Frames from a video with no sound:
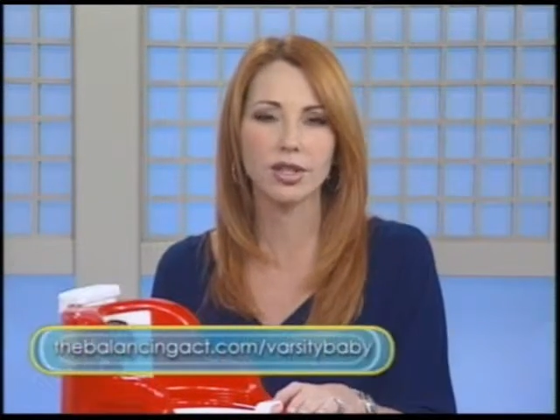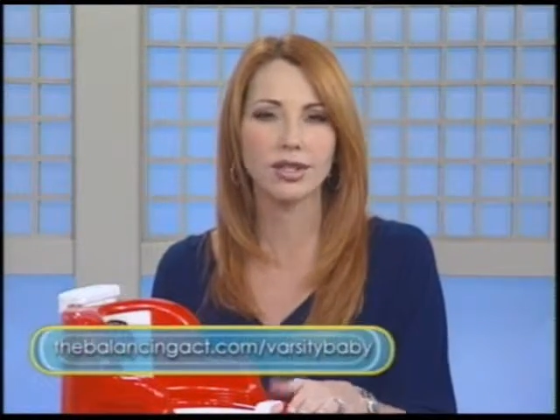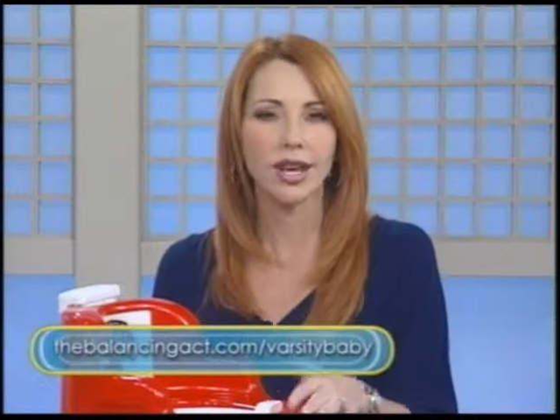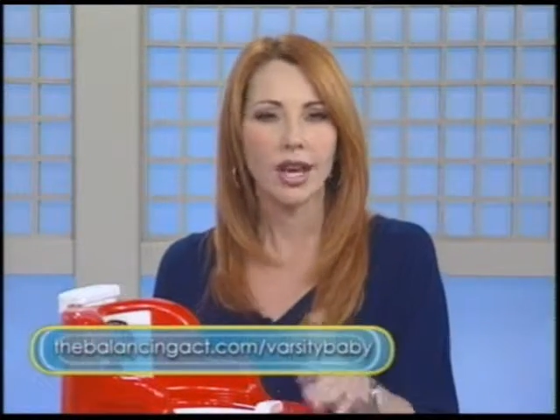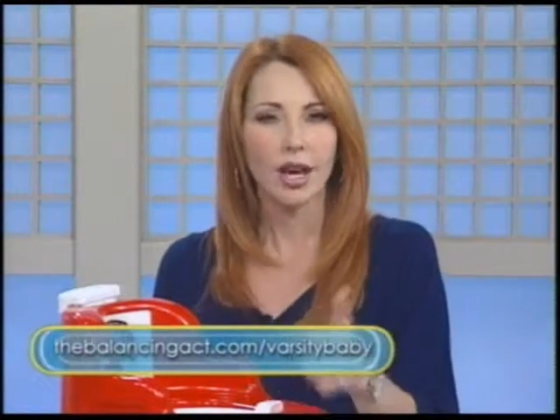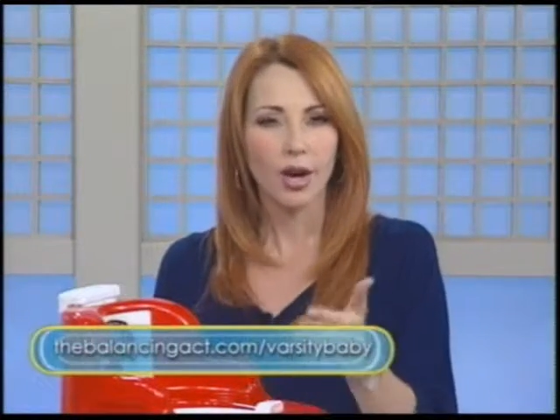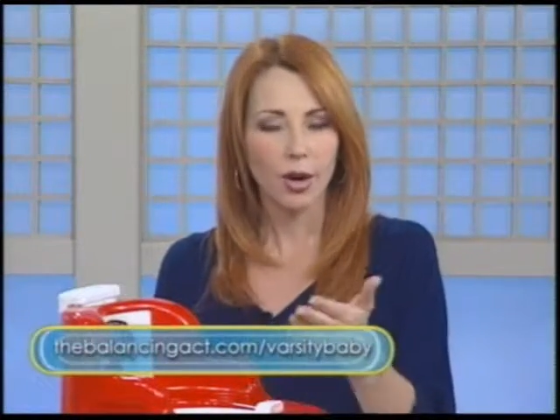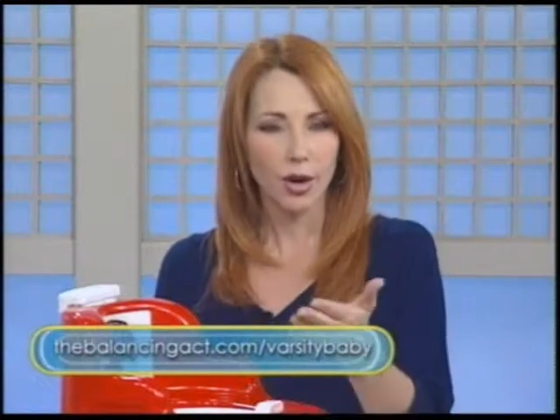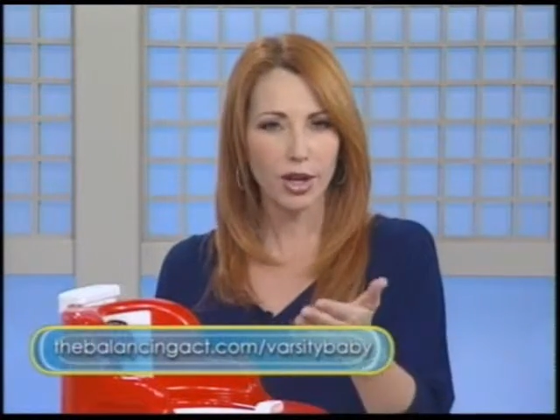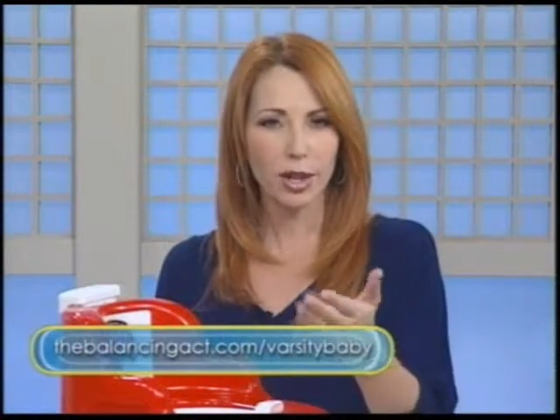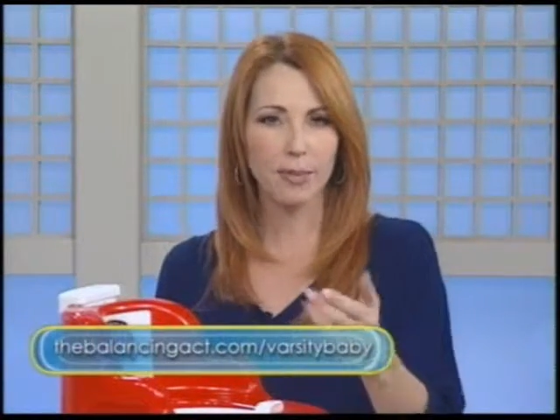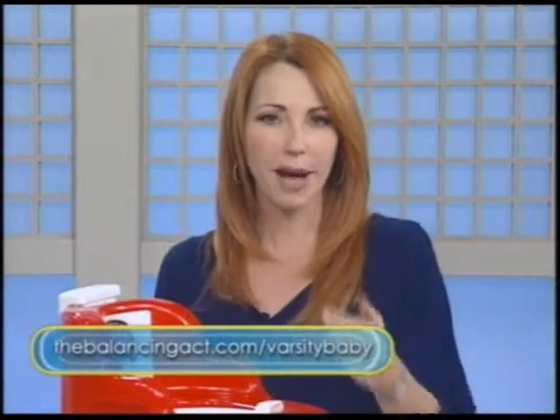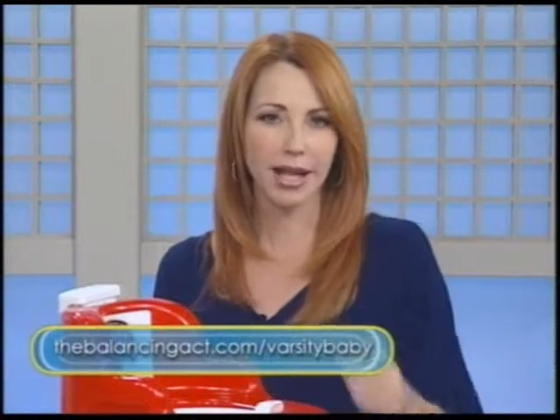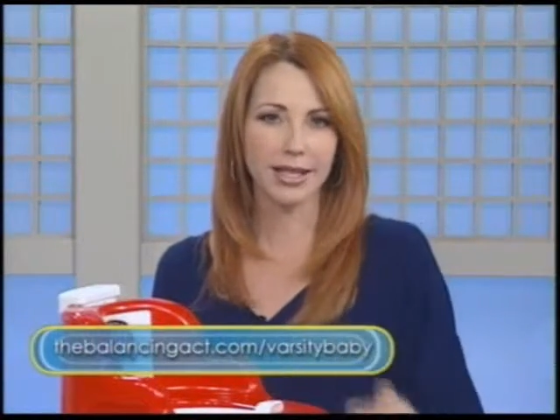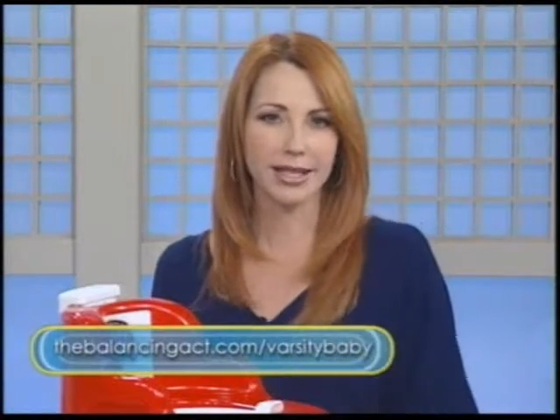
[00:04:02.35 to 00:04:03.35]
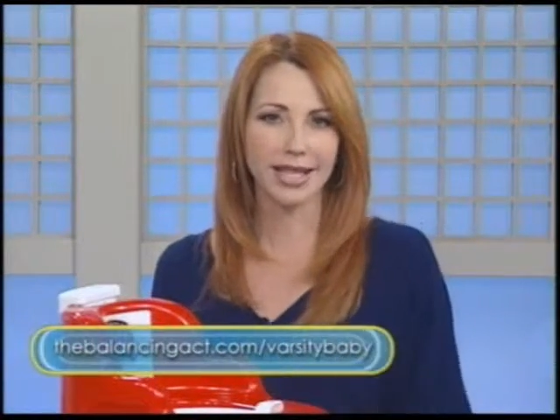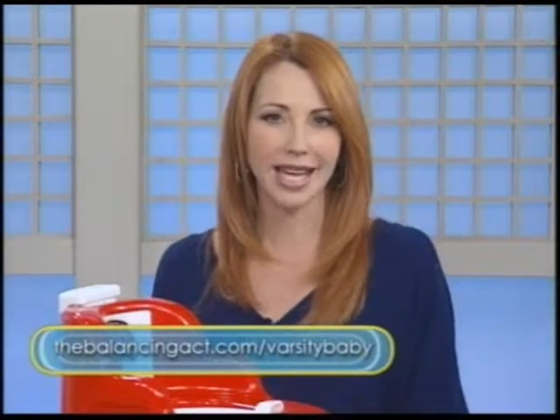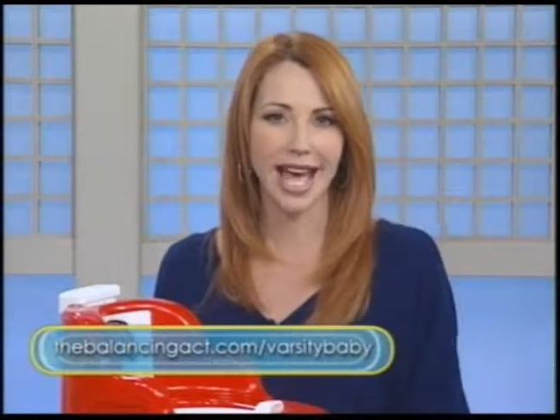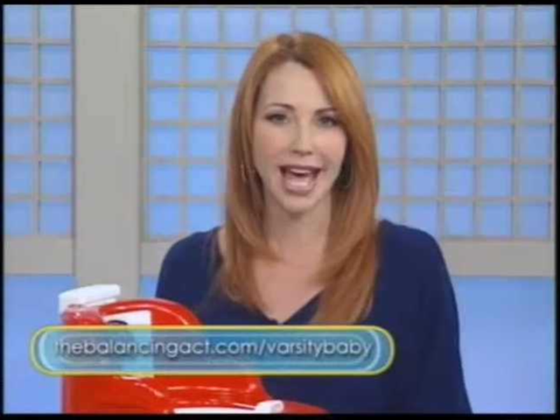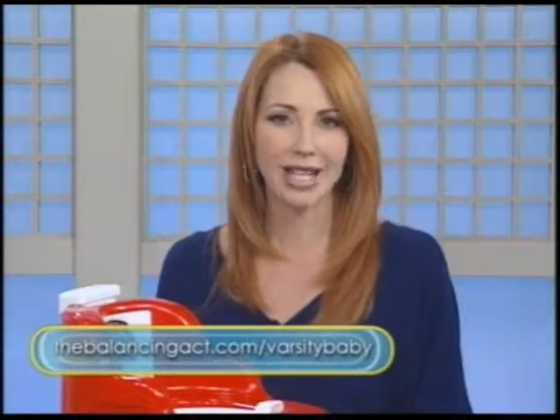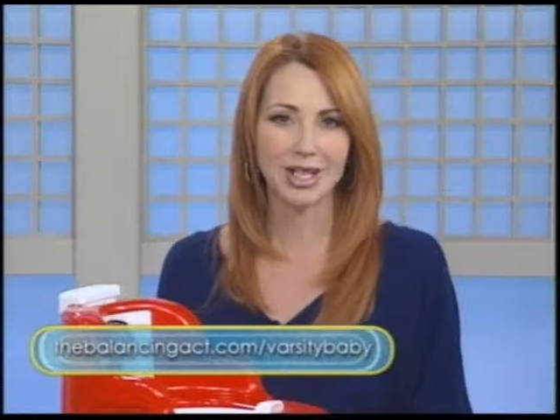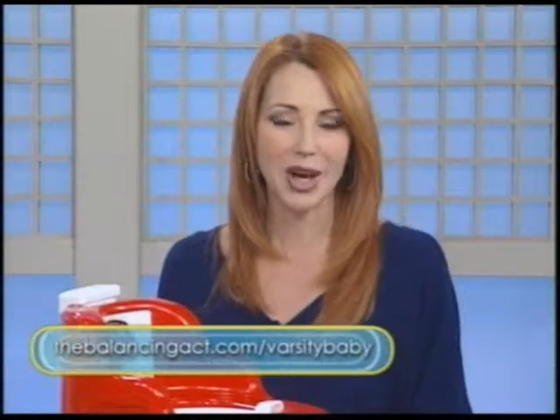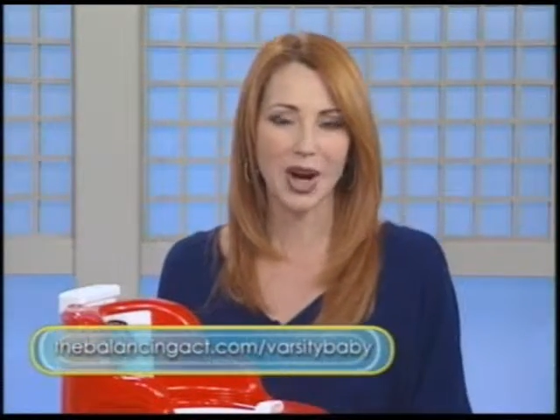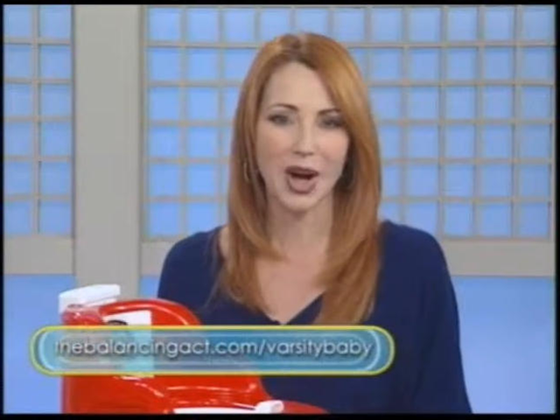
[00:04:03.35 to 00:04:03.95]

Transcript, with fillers: just go to the balancing act